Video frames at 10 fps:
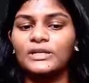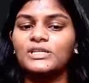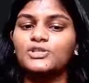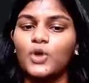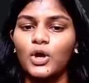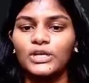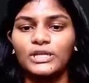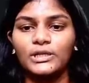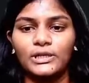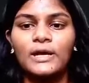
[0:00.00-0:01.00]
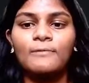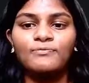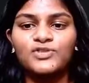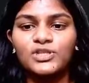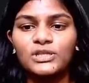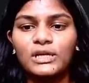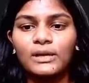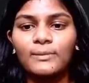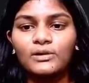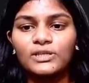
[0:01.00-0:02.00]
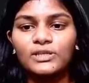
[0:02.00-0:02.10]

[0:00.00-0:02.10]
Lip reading: is not here, just think about this